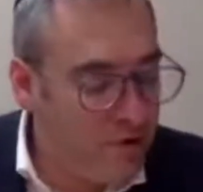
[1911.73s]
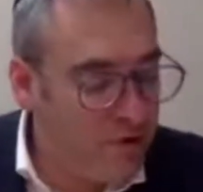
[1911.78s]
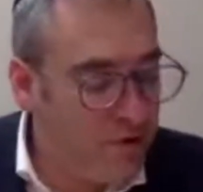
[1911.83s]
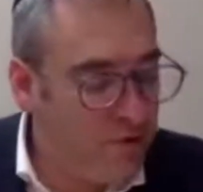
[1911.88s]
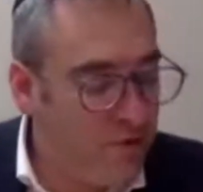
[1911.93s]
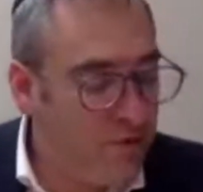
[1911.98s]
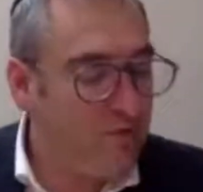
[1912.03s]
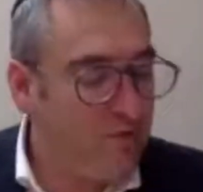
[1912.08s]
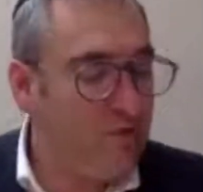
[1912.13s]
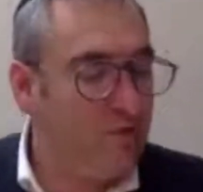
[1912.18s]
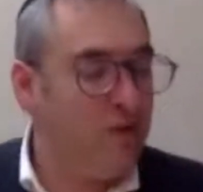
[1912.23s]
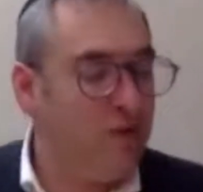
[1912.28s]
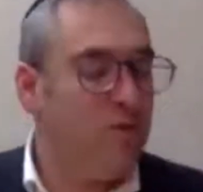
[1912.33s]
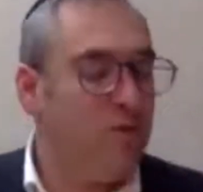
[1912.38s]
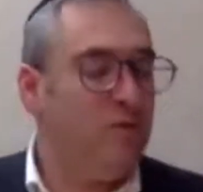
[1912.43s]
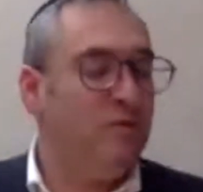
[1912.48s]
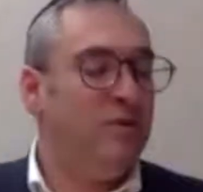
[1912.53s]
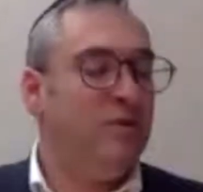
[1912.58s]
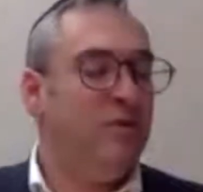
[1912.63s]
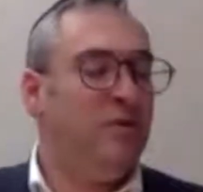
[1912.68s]
But before we
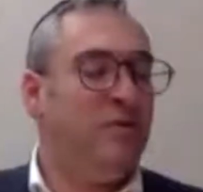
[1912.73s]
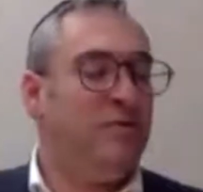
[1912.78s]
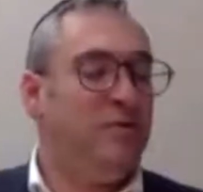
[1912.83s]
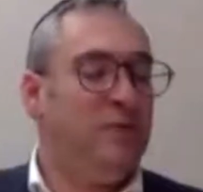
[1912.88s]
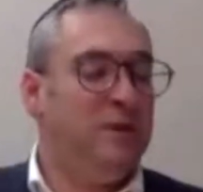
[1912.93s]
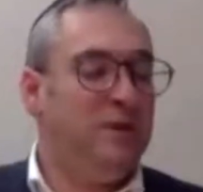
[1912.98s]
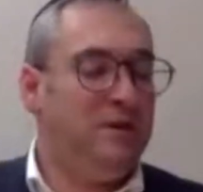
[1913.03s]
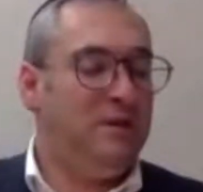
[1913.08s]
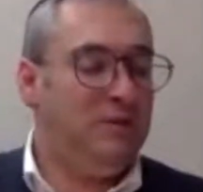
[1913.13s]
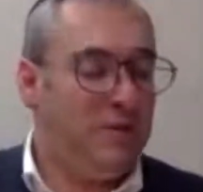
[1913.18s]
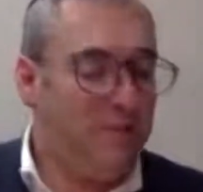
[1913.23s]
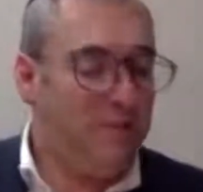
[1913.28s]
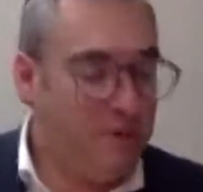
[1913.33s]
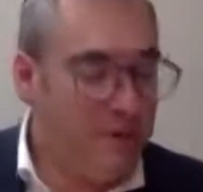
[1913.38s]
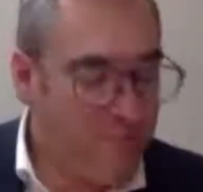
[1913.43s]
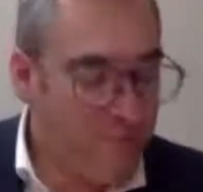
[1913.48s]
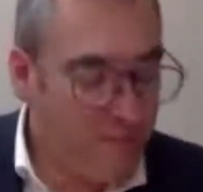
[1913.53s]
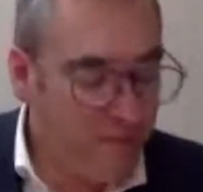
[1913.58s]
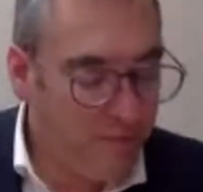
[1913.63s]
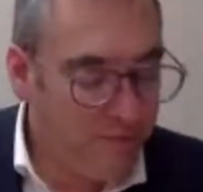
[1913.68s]
do, go
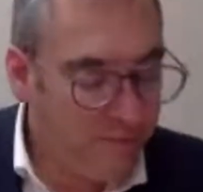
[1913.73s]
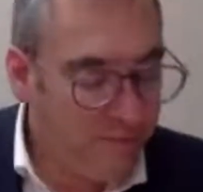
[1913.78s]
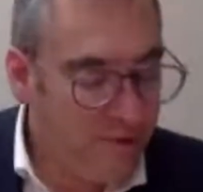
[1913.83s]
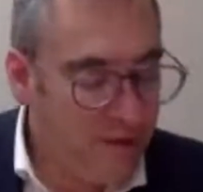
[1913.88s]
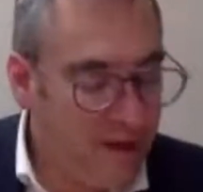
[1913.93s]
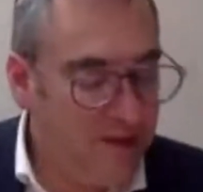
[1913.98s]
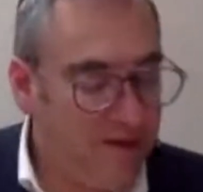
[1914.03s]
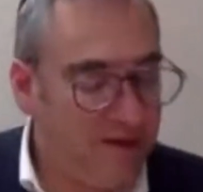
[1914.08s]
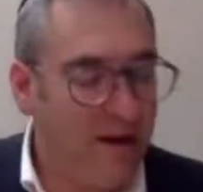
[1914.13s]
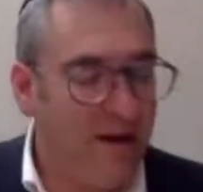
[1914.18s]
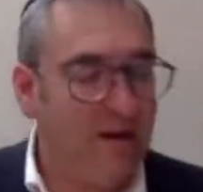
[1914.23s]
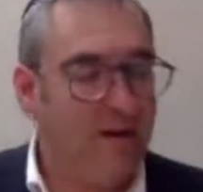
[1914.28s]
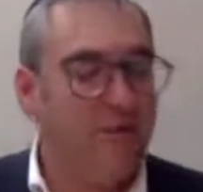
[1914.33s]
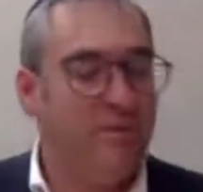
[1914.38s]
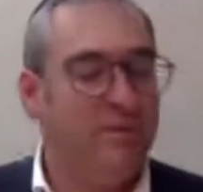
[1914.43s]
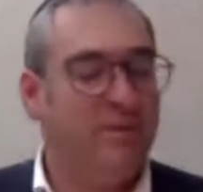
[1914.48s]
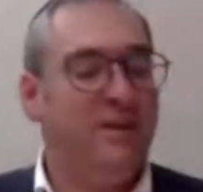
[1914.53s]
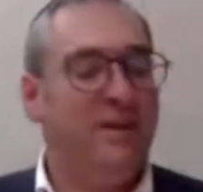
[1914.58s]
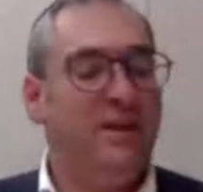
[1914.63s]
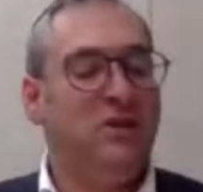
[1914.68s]
speak to the people
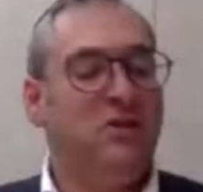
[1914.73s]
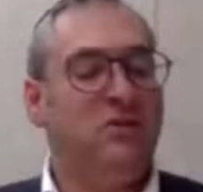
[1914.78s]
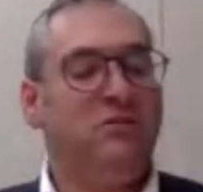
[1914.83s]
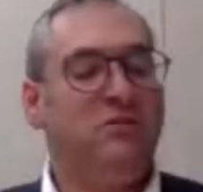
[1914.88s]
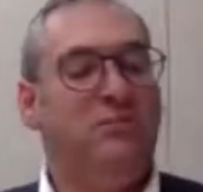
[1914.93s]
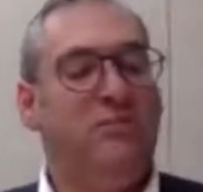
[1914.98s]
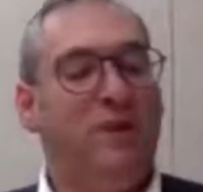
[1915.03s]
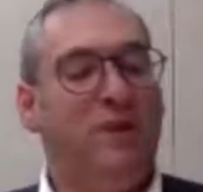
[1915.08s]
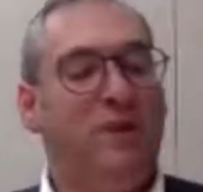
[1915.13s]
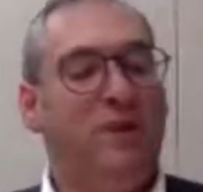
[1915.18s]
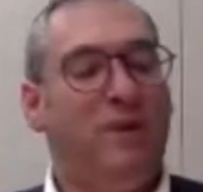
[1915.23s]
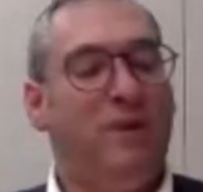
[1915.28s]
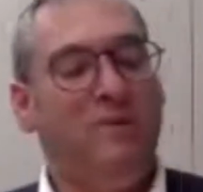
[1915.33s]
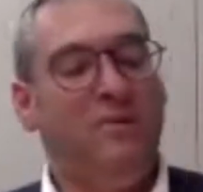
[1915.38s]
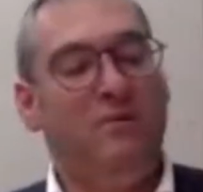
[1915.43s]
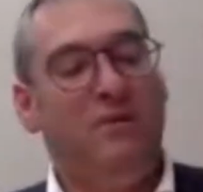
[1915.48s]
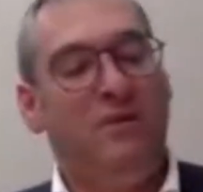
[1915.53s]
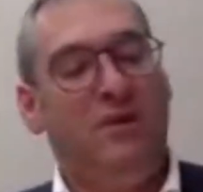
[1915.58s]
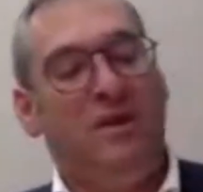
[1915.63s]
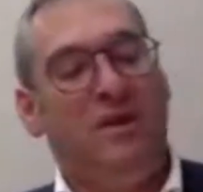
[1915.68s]
and tell them that they
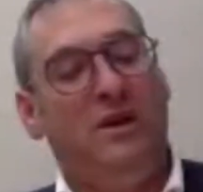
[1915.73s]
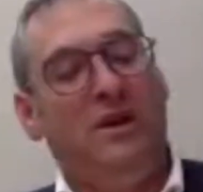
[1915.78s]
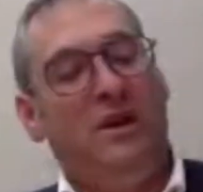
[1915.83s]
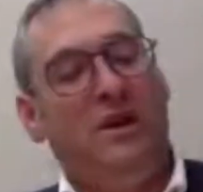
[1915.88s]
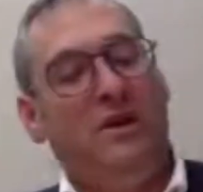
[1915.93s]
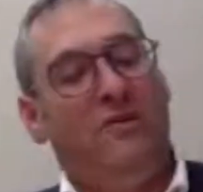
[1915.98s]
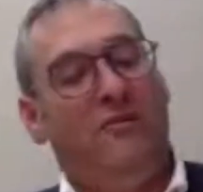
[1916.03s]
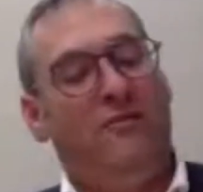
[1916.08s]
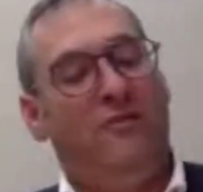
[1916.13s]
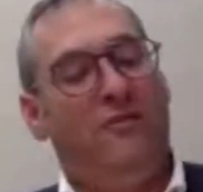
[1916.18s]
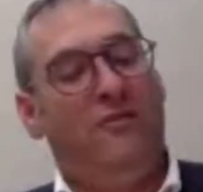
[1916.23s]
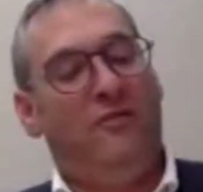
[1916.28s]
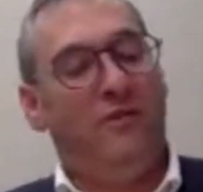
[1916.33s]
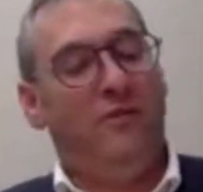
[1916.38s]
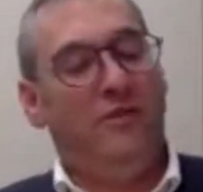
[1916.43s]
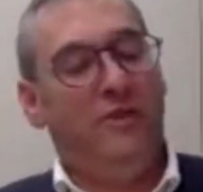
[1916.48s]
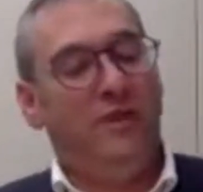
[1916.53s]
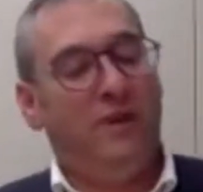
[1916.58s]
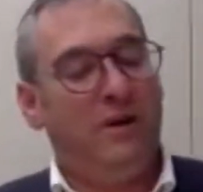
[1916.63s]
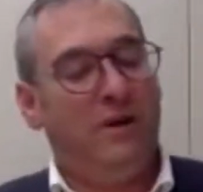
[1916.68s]
should borrow
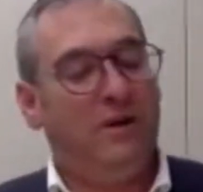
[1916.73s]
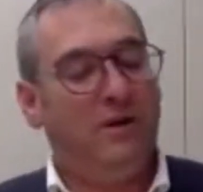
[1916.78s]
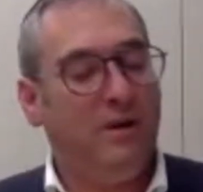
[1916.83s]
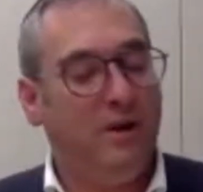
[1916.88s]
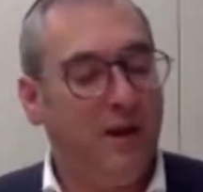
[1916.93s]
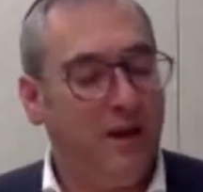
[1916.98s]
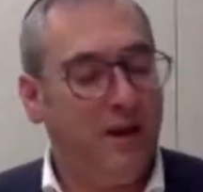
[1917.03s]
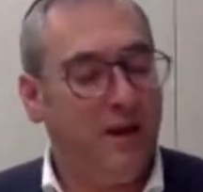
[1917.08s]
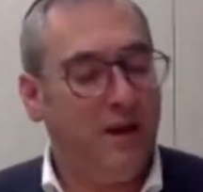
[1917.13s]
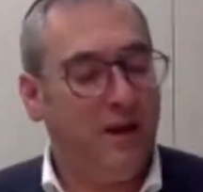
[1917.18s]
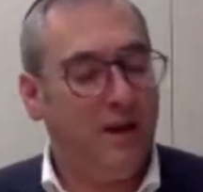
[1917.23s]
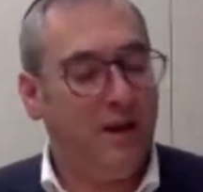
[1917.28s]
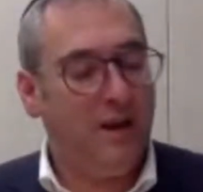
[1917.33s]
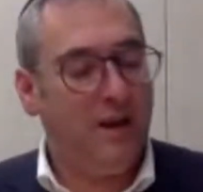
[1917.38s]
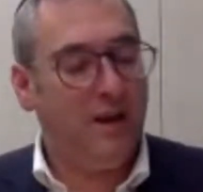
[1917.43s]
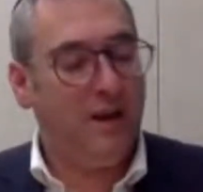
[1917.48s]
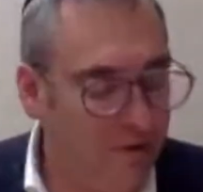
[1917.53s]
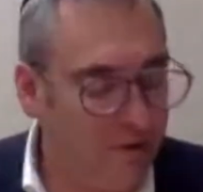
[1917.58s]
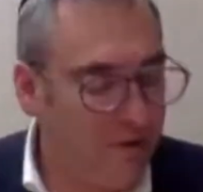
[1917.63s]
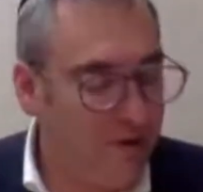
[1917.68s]
from their
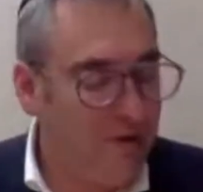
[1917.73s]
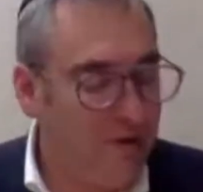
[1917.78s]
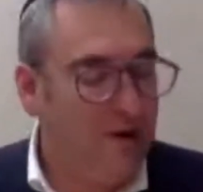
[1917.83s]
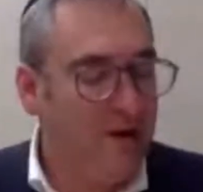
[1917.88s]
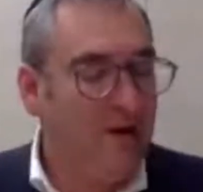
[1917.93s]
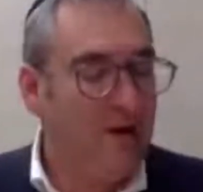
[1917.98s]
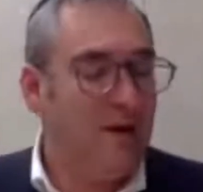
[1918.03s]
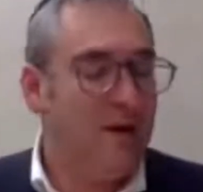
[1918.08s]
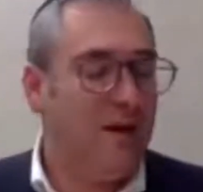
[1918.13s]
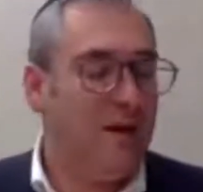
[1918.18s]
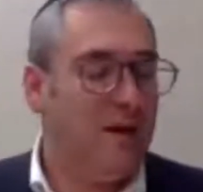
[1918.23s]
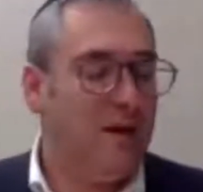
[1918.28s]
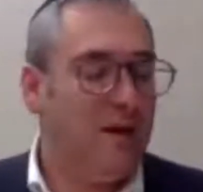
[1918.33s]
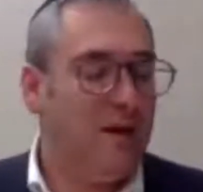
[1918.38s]
neighbors,